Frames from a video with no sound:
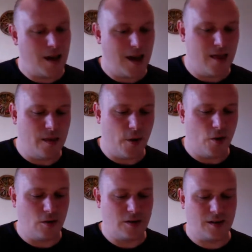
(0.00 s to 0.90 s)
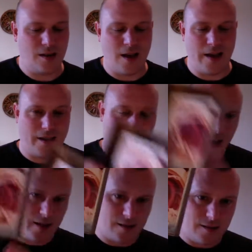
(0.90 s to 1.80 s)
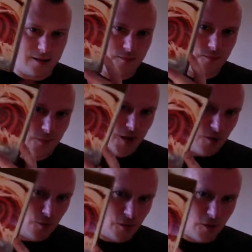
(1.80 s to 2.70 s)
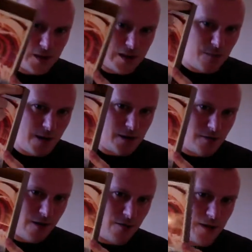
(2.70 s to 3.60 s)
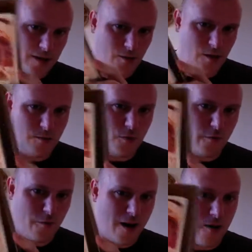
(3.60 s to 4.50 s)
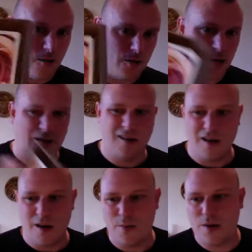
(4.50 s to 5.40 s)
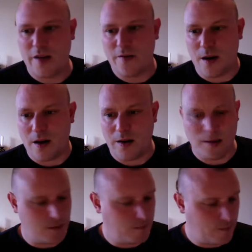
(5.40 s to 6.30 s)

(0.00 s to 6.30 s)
in the box like that, you know, with all this space around it, so it'll move around. But never mind.